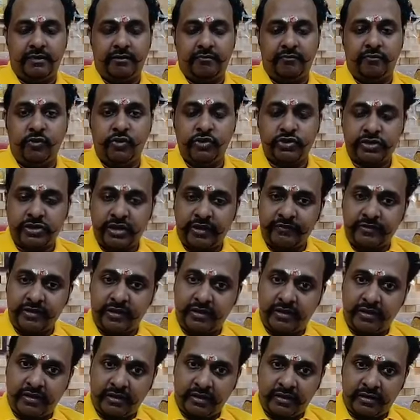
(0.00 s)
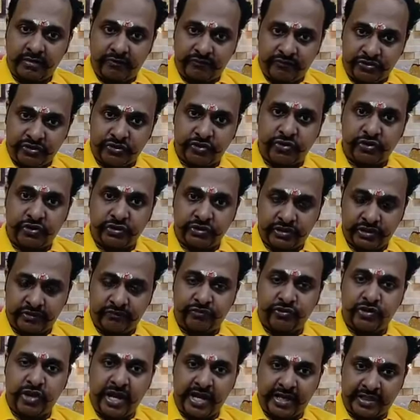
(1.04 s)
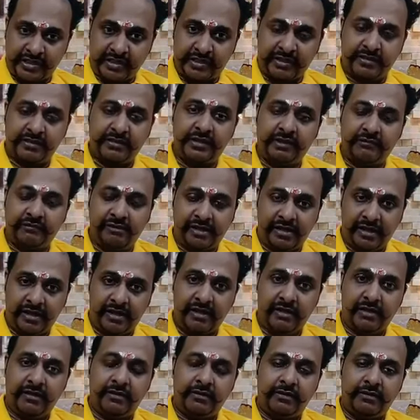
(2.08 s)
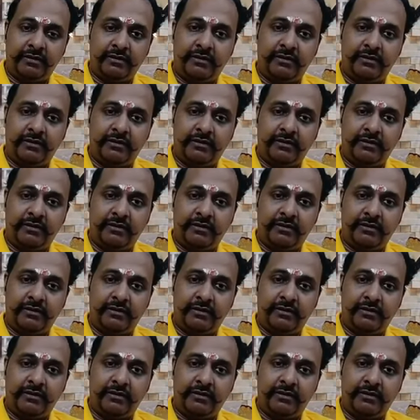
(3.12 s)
most of the physios, if you ask, they will tell